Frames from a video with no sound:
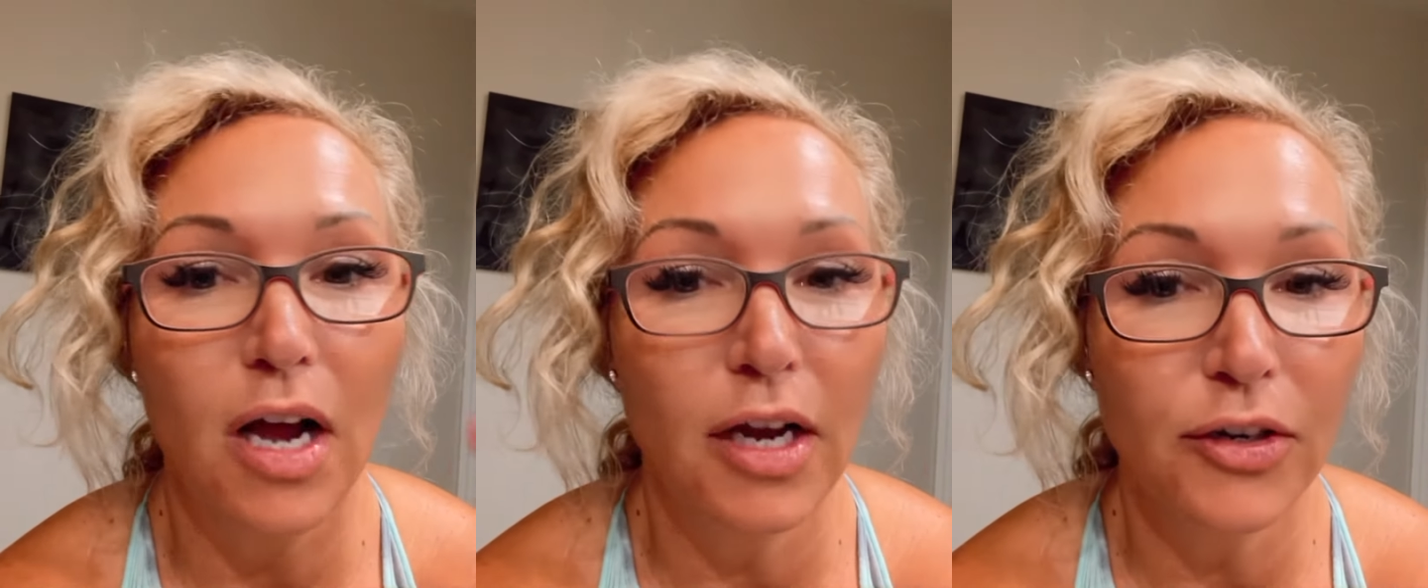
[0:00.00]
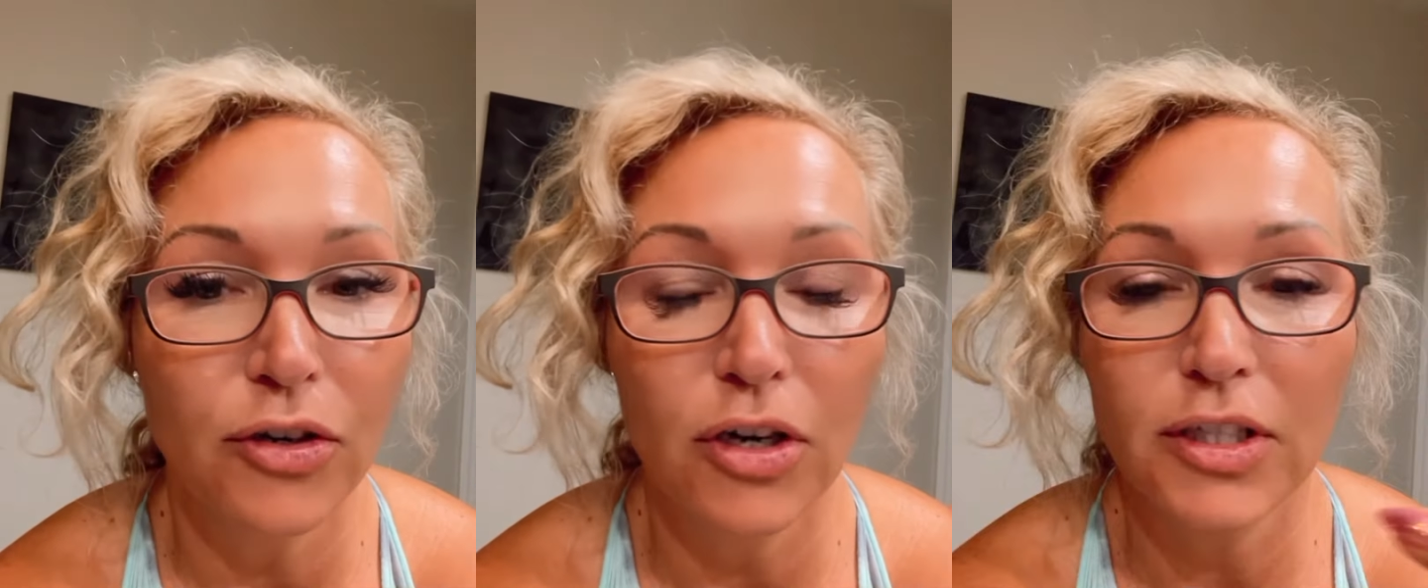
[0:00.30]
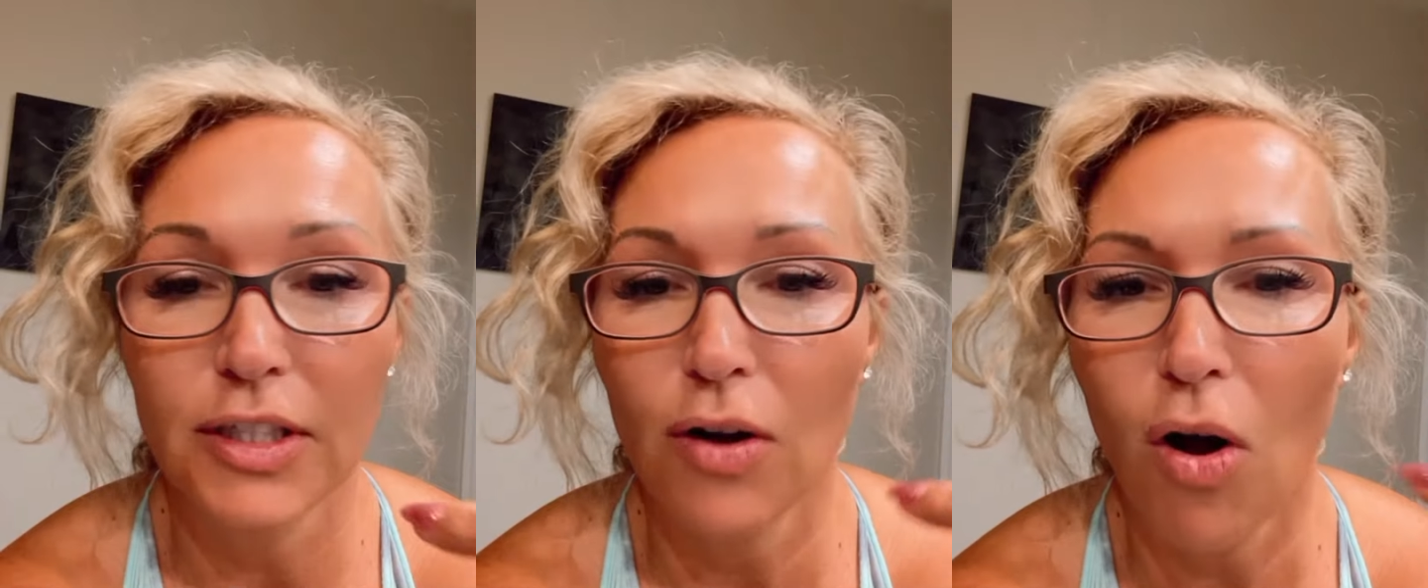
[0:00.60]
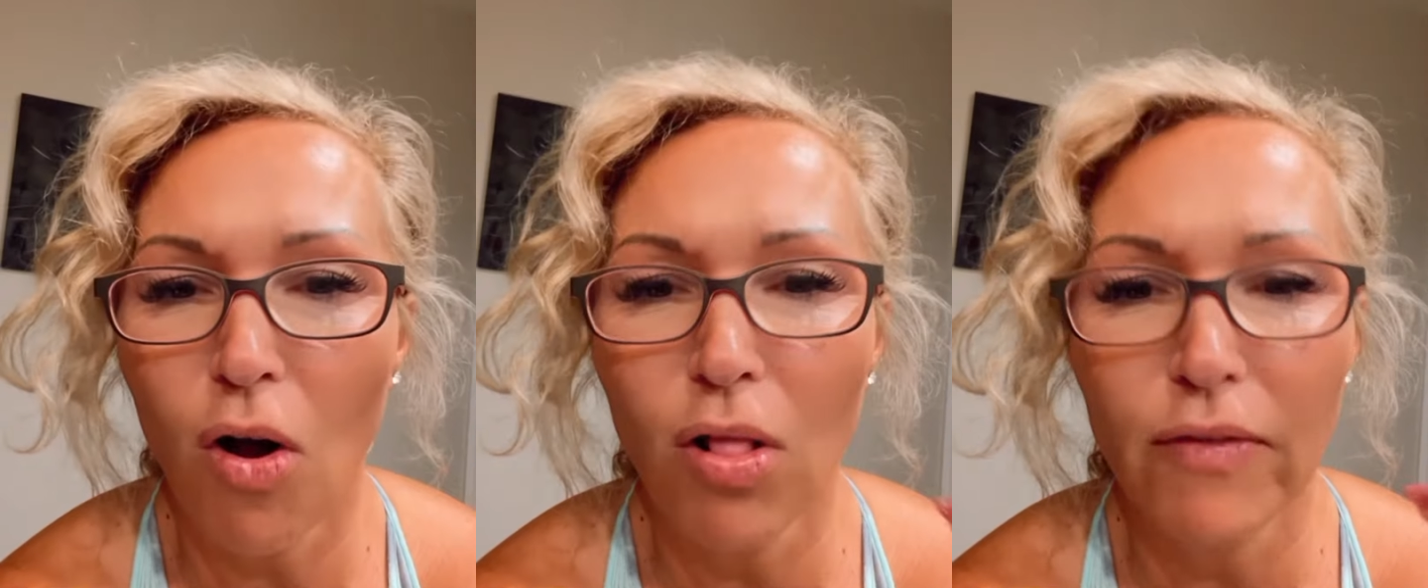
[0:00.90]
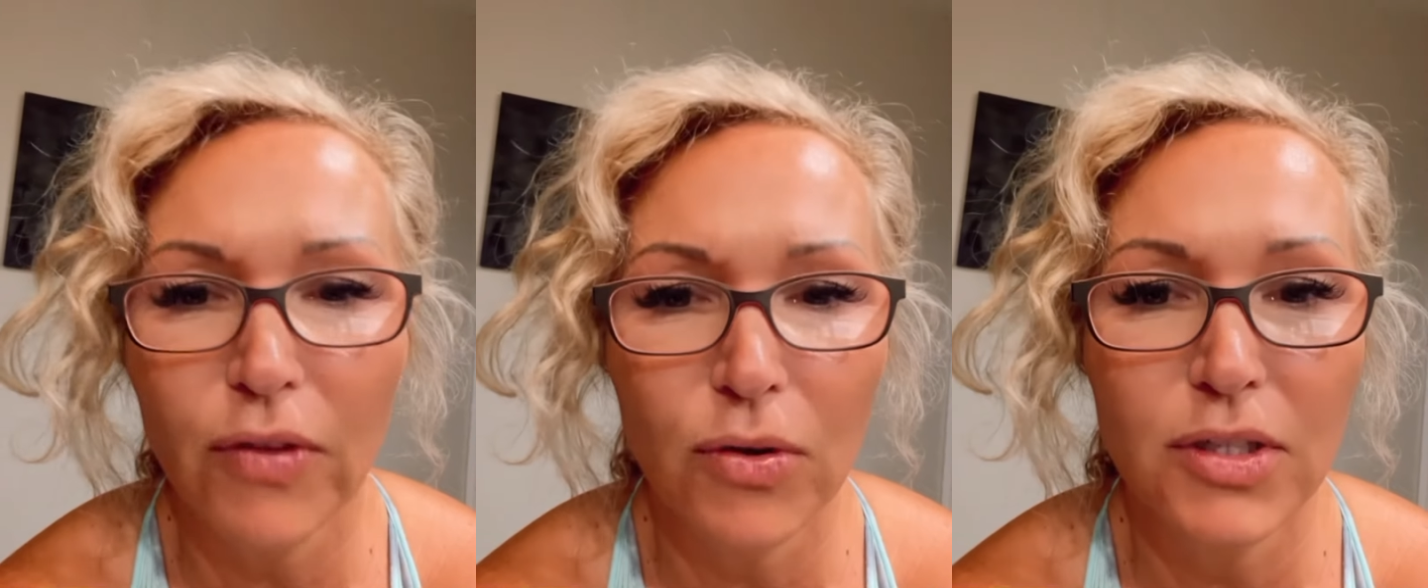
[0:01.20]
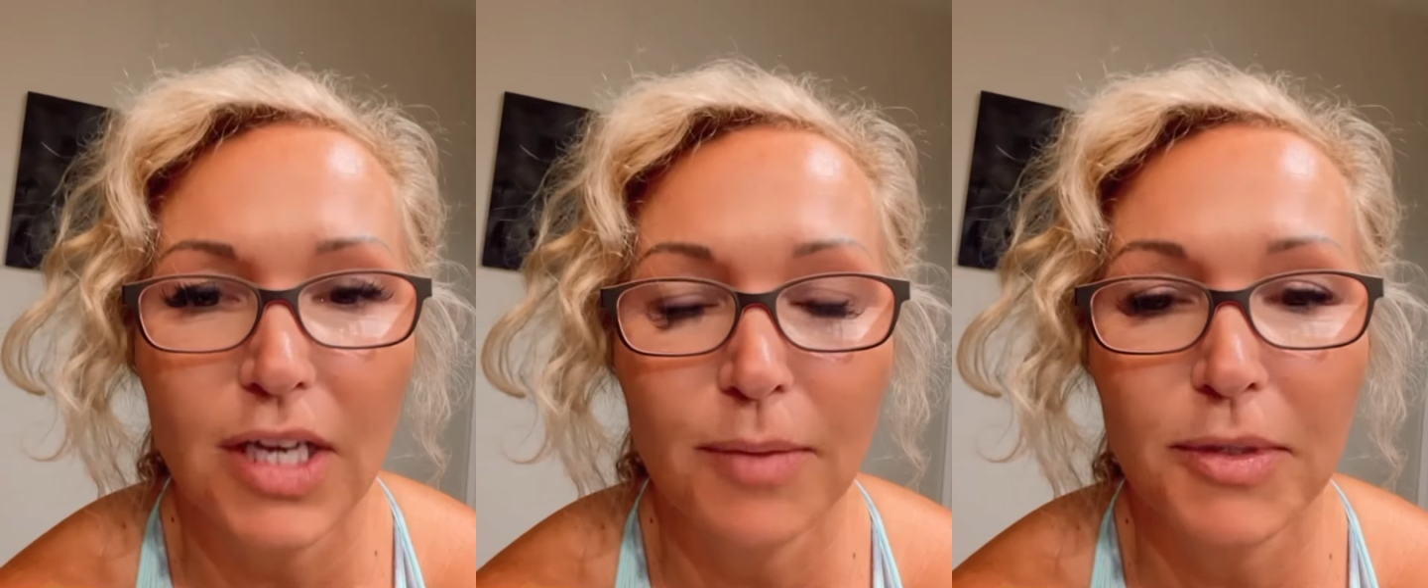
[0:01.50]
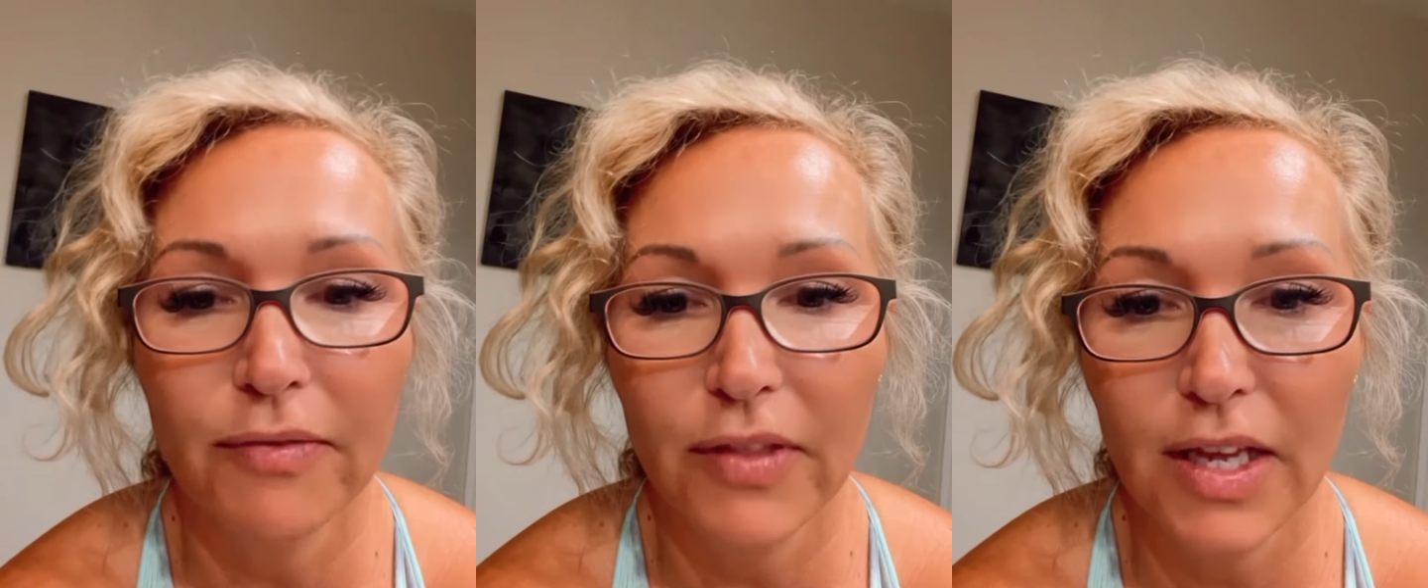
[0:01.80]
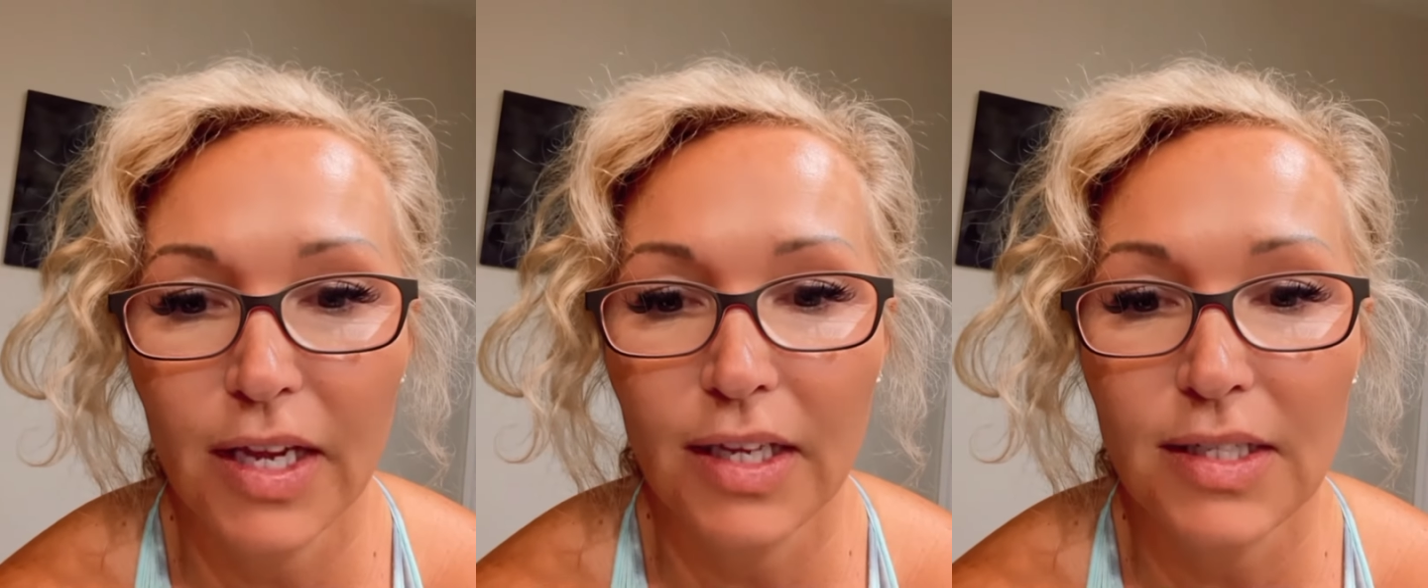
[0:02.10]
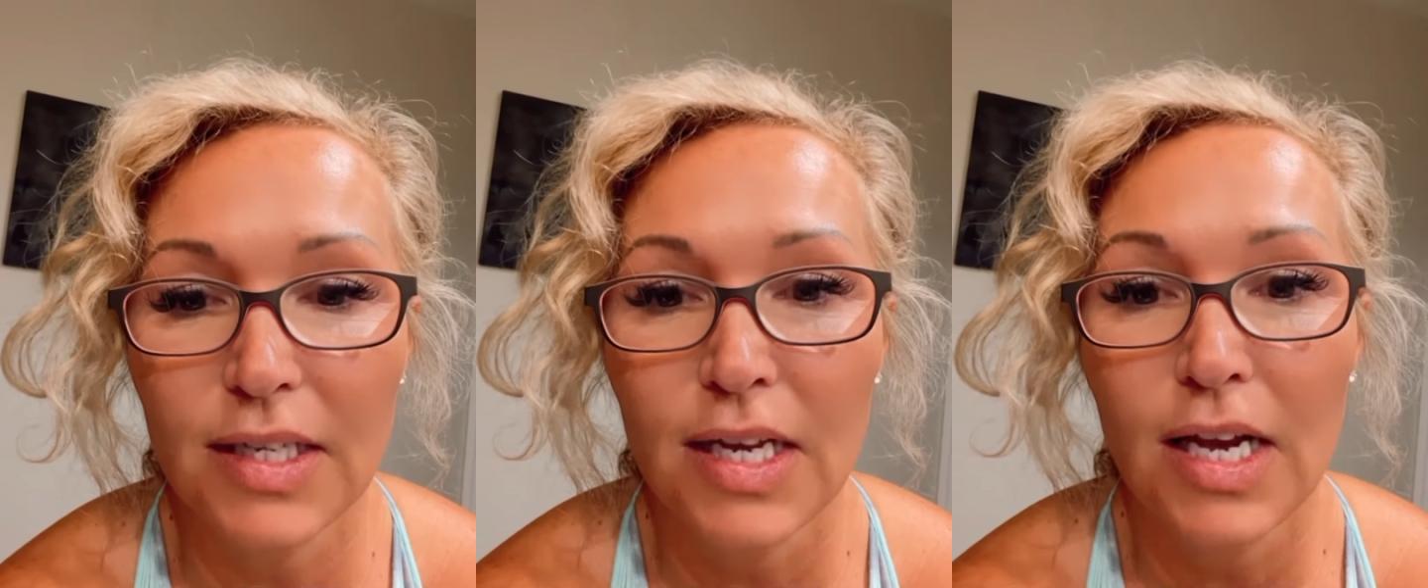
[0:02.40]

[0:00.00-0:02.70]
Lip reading: uncooked, and all of those types of things,